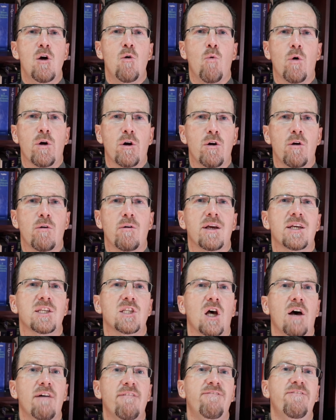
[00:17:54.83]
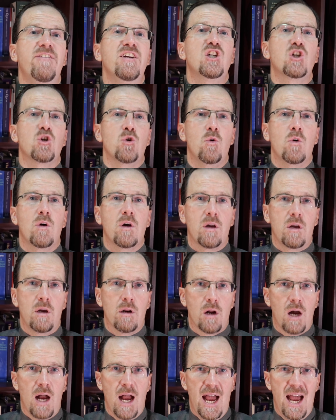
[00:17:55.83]
what are known as official
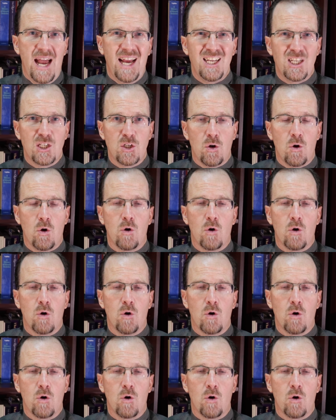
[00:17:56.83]
qira'at,